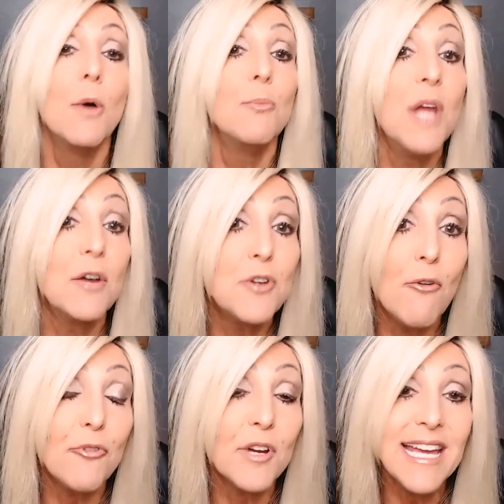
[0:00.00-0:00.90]
Now,
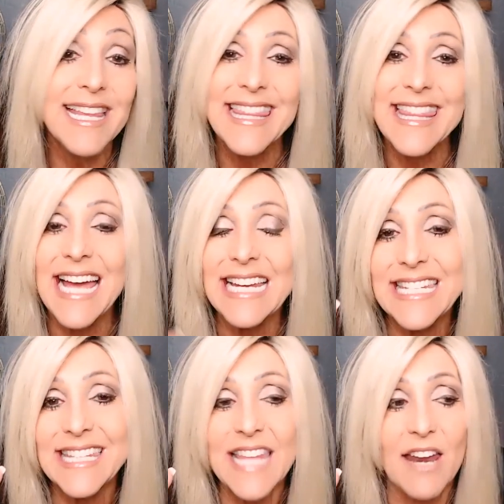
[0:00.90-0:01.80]
don't forget that
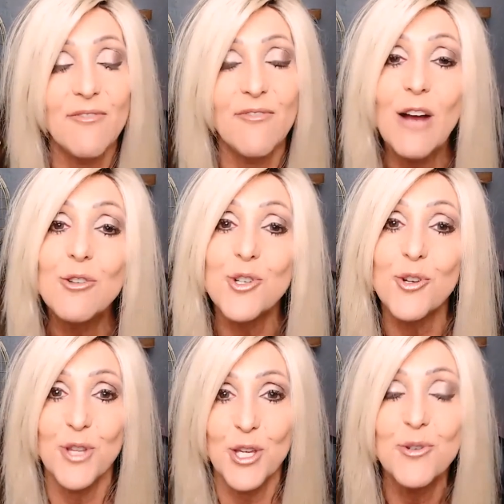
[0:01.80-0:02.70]
that
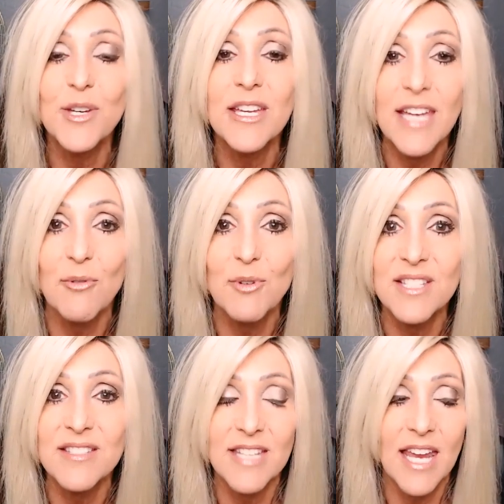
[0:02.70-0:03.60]
voucher that you can get with
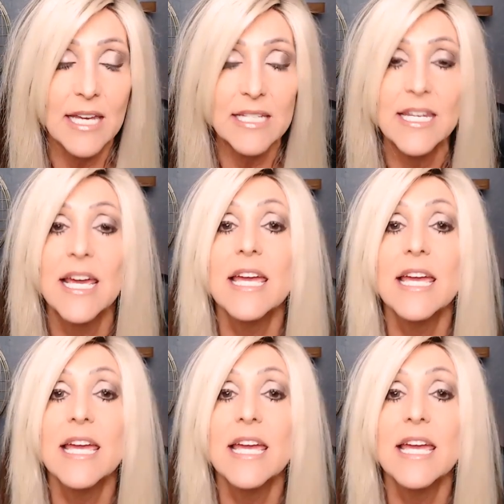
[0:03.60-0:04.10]
the state